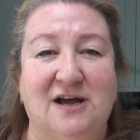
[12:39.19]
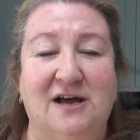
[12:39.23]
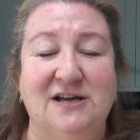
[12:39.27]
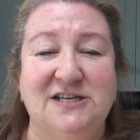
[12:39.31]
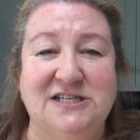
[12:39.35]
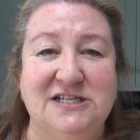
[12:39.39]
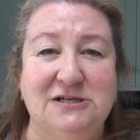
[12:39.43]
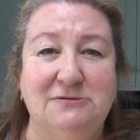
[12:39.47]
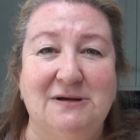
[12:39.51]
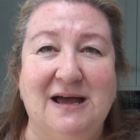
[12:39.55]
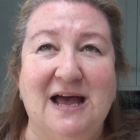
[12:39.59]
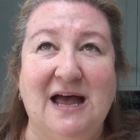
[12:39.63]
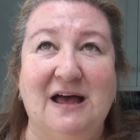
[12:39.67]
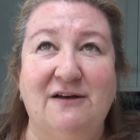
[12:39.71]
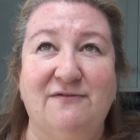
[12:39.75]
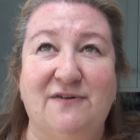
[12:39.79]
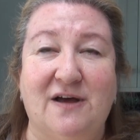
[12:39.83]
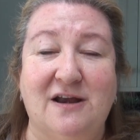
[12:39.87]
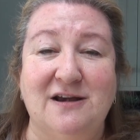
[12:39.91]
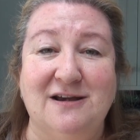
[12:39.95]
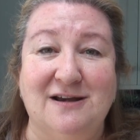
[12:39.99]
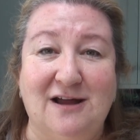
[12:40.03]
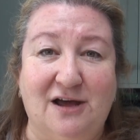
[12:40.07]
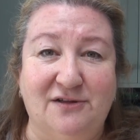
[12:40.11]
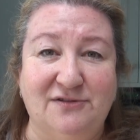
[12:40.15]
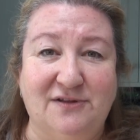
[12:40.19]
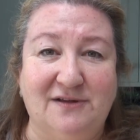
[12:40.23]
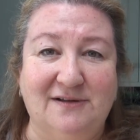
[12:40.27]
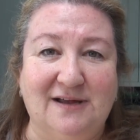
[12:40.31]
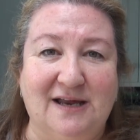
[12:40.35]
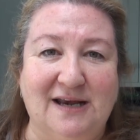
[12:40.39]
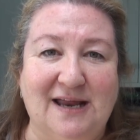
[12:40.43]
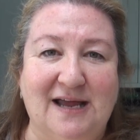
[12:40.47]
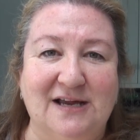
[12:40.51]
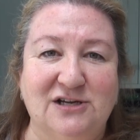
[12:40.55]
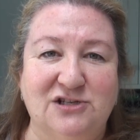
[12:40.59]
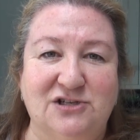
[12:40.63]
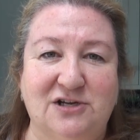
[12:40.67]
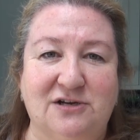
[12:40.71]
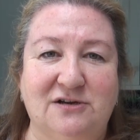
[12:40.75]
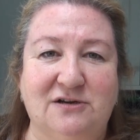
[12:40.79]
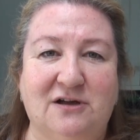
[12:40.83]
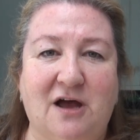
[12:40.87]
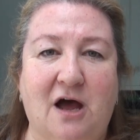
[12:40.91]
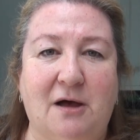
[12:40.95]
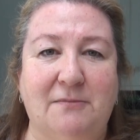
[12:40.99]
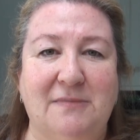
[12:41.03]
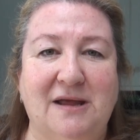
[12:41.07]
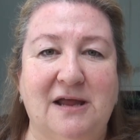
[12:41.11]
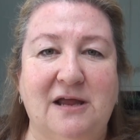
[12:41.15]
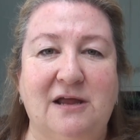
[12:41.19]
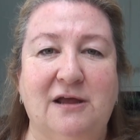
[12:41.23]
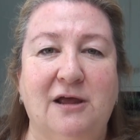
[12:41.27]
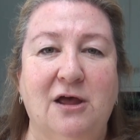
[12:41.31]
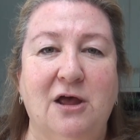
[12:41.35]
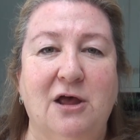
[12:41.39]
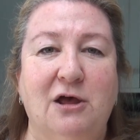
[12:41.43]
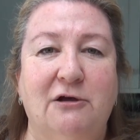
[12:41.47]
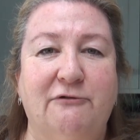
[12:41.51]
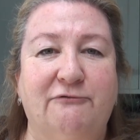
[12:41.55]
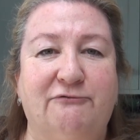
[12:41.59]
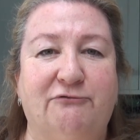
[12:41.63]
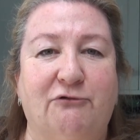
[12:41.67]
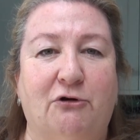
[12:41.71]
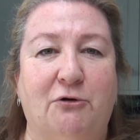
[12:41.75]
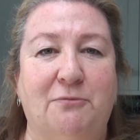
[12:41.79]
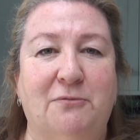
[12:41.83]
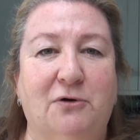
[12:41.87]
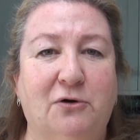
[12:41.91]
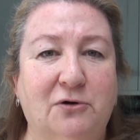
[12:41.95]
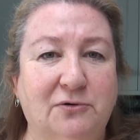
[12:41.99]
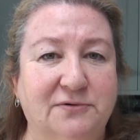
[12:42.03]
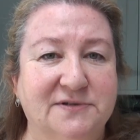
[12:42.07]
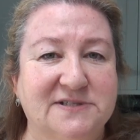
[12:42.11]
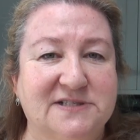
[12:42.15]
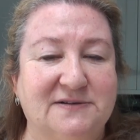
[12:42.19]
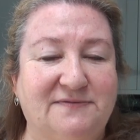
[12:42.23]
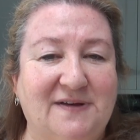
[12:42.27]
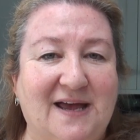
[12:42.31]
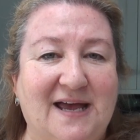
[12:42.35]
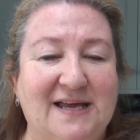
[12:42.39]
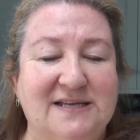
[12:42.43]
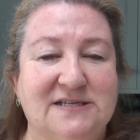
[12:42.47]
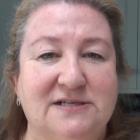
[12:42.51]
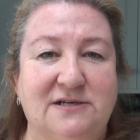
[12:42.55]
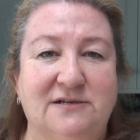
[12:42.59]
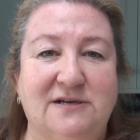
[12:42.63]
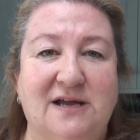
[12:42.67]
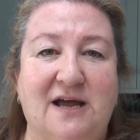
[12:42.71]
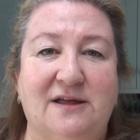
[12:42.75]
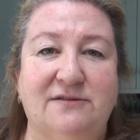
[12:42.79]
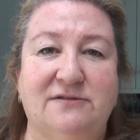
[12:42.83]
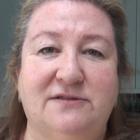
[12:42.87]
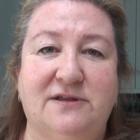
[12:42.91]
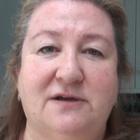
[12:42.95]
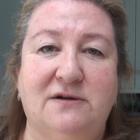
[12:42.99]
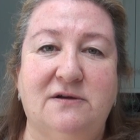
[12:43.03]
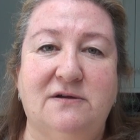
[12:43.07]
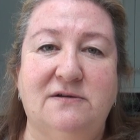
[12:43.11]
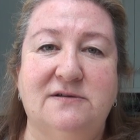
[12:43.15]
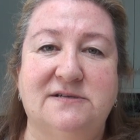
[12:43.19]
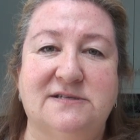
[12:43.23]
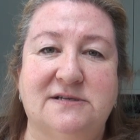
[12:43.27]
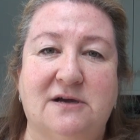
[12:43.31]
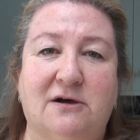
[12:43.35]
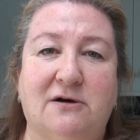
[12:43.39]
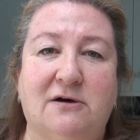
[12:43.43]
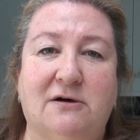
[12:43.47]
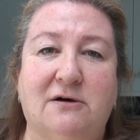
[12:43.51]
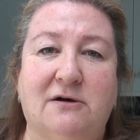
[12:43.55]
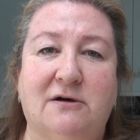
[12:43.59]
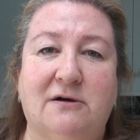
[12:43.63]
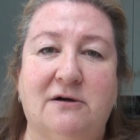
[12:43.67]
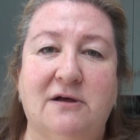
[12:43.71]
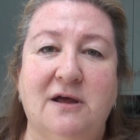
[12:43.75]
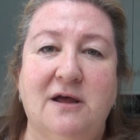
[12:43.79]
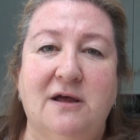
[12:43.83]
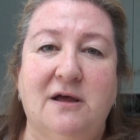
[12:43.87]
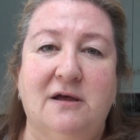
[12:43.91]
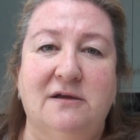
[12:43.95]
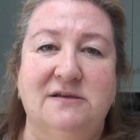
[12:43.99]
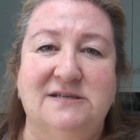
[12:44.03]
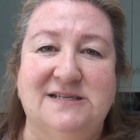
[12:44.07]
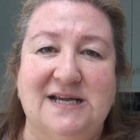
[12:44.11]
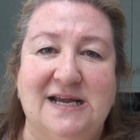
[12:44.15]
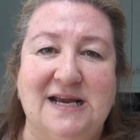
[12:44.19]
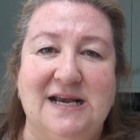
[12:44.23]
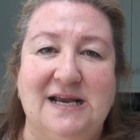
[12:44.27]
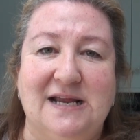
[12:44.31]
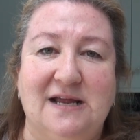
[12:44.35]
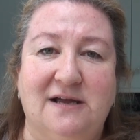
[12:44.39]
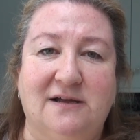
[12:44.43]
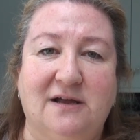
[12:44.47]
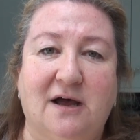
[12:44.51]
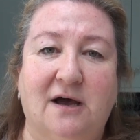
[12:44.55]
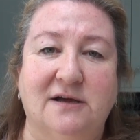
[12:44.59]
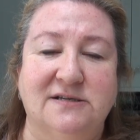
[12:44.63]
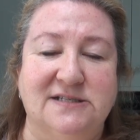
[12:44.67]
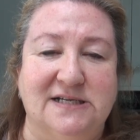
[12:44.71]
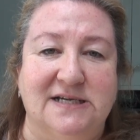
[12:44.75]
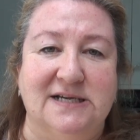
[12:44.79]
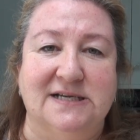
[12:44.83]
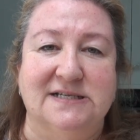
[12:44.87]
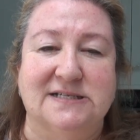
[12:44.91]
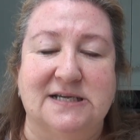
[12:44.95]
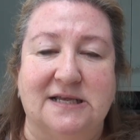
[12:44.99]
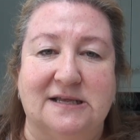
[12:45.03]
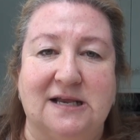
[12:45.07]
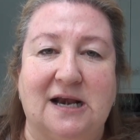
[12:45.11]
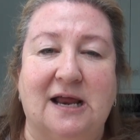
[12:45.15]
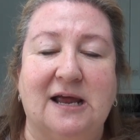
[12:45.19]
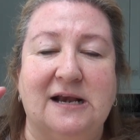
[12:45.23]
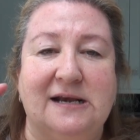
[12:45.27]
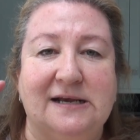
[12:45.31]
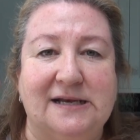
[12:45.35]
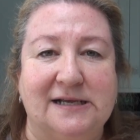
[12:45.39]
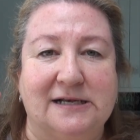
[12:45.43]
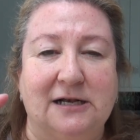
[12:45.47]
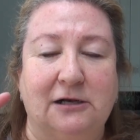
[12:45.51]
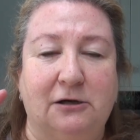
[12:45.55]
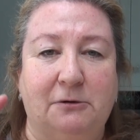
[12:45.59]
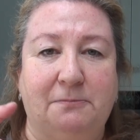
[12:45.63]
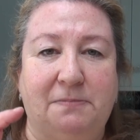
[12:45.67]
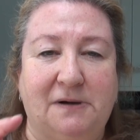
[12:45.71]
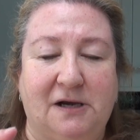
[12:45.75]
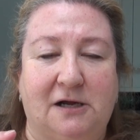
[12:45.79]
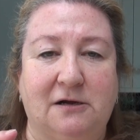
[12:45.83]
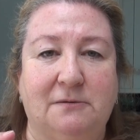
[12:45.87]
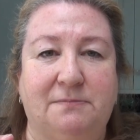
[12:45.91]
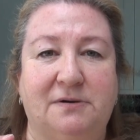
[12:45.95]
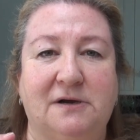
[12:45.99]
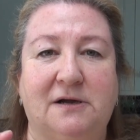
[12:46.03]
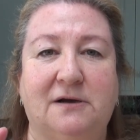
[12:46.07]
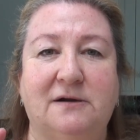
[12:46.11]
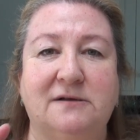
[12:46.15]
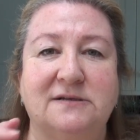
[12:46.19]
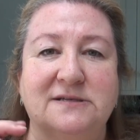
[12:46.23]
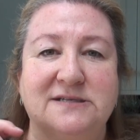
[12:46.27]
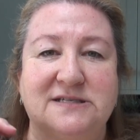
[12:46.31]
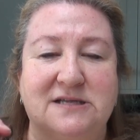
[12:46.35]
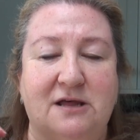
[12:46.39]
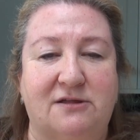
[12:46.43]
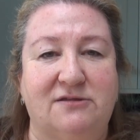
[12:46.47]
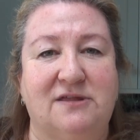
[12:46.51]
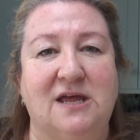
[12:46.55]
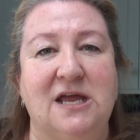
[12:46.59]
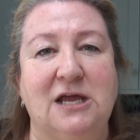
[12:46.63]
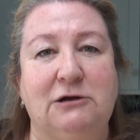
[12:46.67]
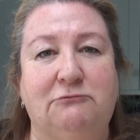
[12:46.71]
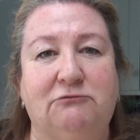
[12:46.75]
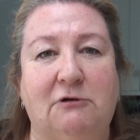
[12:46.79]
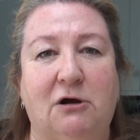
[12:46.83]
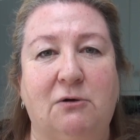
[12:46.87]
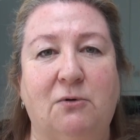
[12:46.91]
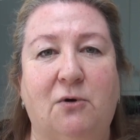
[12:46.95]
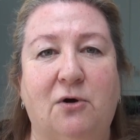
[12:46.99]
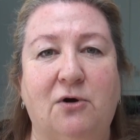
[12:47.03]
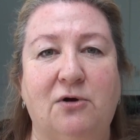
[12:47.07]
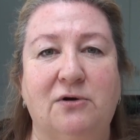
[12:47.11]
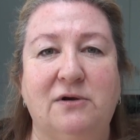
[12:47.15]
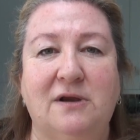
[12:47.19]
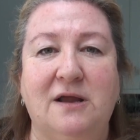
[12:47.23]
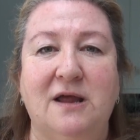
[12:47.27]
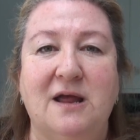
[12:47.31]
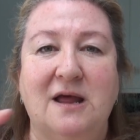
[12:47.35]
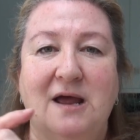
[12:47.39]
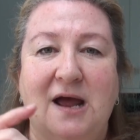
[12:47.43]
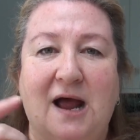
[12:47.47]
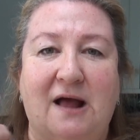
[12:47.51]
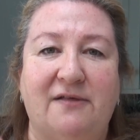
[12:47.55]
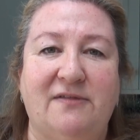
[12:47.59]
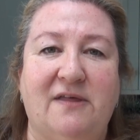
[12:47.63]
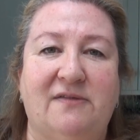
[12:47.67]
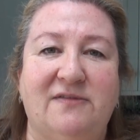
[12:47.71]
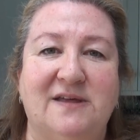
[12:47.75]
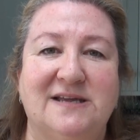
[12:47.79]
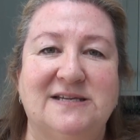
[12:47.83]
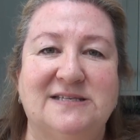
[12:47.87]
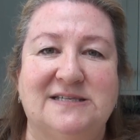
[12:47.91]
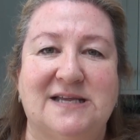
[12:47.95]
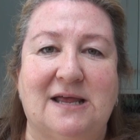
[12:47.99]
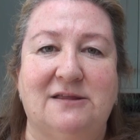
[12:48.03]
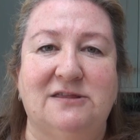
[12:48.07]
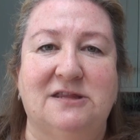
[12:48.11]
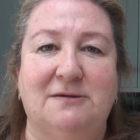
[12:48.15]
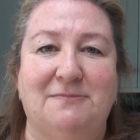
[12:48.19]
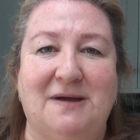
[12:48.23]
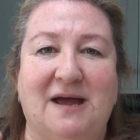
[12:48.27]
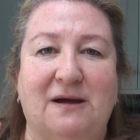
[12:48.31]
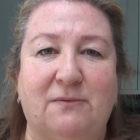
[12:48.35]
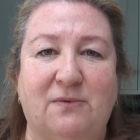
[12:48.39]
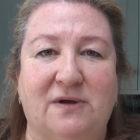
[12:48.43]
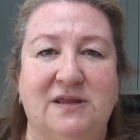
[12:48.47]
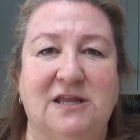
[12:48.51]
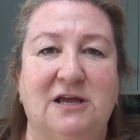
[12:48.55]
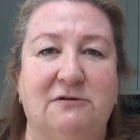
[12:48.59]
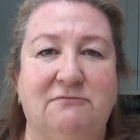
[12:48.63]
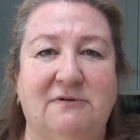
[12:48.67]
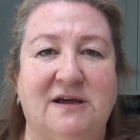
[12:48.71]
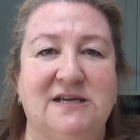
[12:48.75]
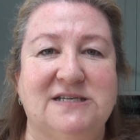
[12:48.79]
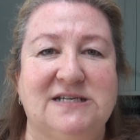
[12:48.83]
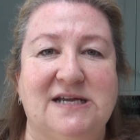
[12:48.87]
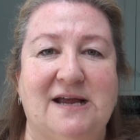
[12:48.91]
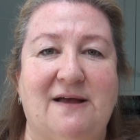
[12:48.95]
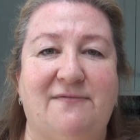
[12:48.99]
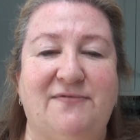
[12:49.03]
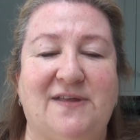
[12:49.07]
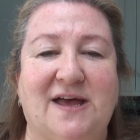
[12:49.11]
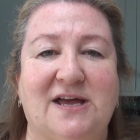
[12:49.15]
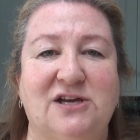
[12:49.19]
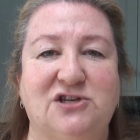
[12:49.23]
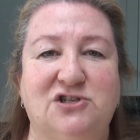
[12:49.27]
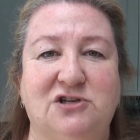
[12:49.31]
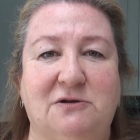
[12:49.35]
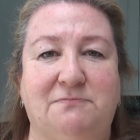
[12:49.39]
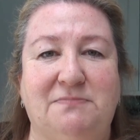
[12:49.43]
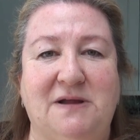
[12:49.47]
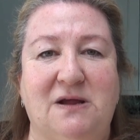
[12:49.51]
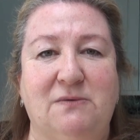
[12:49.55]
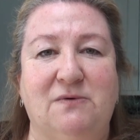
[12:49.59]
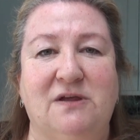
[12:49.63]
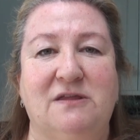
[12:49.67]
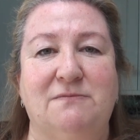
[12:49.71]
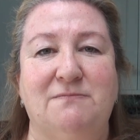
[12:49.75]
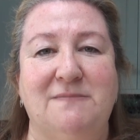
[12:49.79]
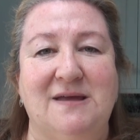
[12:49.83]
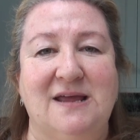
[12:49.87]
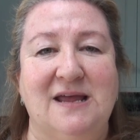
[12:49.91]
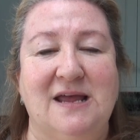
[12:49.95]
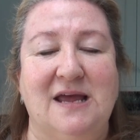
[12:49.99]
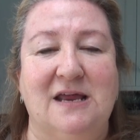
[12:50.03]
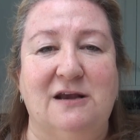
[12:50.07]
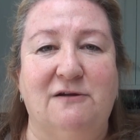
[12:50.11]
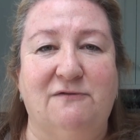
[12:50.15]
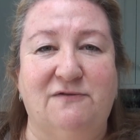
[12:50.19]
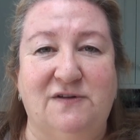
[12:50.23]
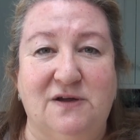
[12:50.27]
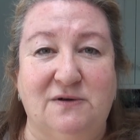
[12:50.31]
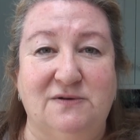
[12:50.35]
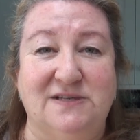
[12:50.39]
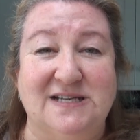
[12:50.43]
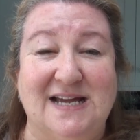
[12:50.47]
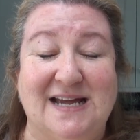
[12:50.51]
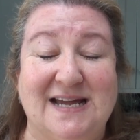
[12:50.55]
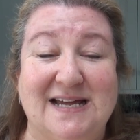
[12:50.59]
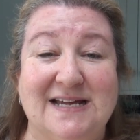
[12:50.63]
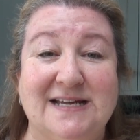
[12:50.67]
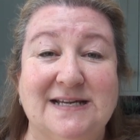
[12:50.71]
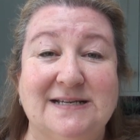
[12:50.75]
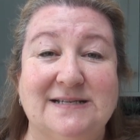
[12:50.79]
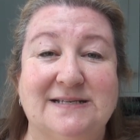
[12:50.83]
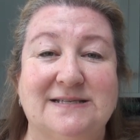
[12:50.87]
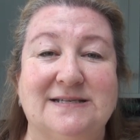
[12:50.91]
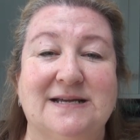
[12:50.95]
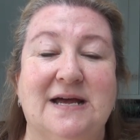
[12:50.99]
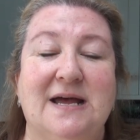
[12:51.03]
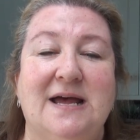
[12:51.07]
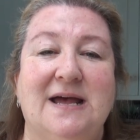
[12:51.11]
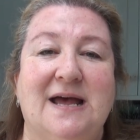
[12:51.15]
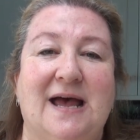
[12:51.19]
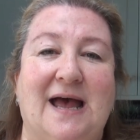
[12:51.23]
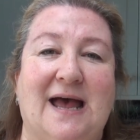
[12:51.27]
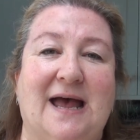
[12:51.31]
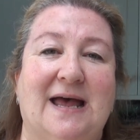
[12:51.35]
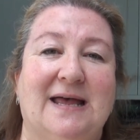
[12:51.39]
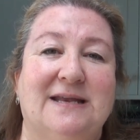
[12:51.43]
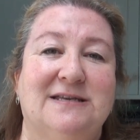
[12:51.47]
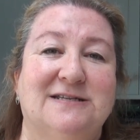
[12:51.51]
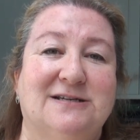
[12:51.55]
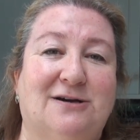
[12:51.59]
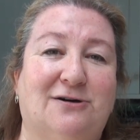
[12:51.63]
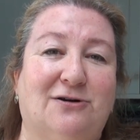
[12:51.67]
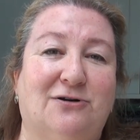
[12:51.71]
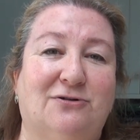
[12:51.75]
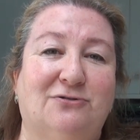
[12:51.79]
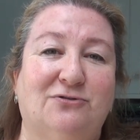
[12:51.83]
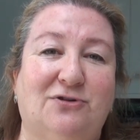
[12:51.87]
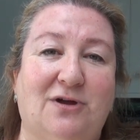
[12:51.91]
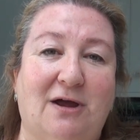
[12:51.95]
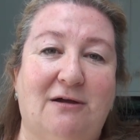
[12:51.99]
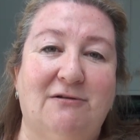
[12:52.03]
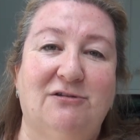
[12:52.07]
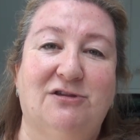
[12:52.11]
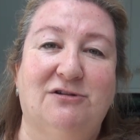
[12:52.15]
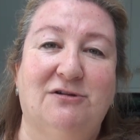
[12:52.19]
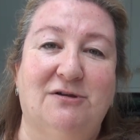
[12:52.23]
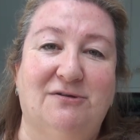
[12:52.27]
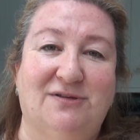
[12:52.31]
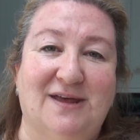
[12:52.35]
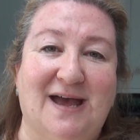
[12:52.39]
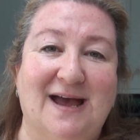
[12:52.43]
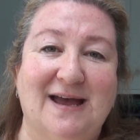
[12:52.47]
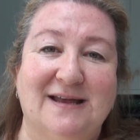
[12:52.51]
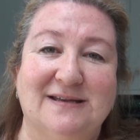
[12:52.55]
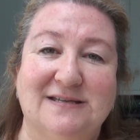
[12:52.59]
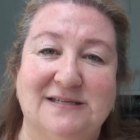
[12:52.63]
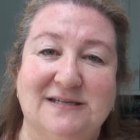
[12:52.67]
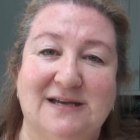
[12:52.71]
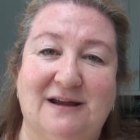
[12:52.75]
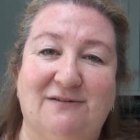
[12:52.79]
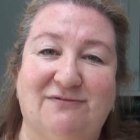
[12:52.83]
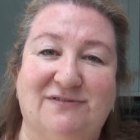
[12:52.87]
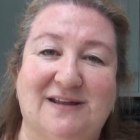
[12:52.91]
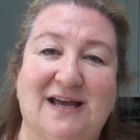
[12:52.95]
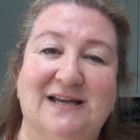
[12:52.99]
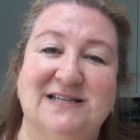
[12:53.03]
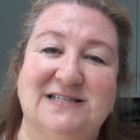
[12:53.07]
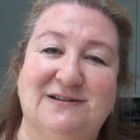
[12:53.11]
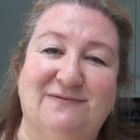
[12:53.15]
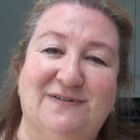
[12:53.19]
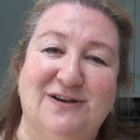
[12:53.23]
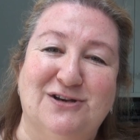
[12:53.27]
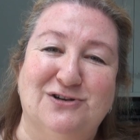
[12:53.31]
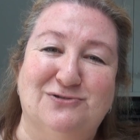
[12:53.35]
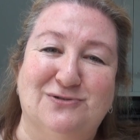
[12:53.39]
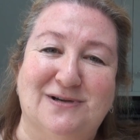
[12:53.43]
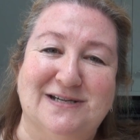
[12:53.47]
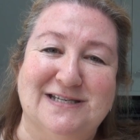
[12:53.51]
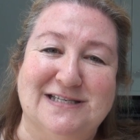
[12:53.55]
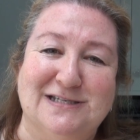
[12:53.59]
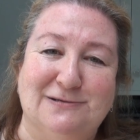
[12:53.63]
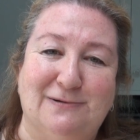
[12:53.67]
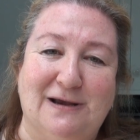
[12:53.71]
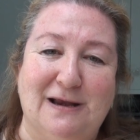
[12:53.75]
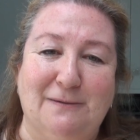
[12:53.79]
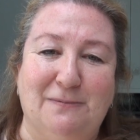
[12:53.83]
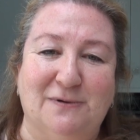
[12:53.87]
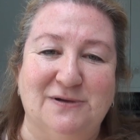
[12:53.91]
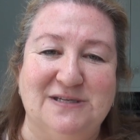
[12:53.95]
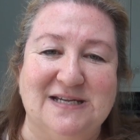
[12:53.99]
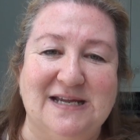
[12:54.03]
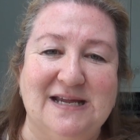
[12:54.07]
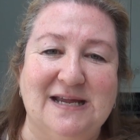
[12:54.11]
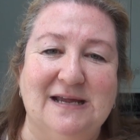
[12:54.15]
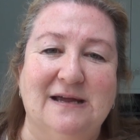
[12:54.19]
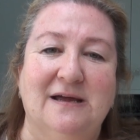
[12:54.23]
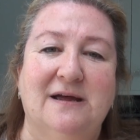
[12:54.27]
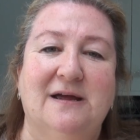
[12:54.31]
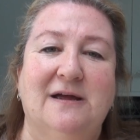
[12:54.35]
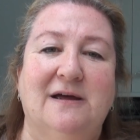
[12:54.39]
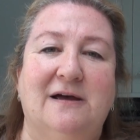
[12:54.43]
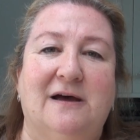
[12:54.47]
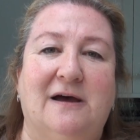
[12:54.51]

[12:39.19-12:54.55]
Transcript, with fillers: I do have another collection coming from Halls of Hedden, and those are dahlia cuttings, so they're like little plug plants that they grow on and then they send them out when they're ready, and that should be with me in a few days, and I'll go through that if that's of interest to anybody.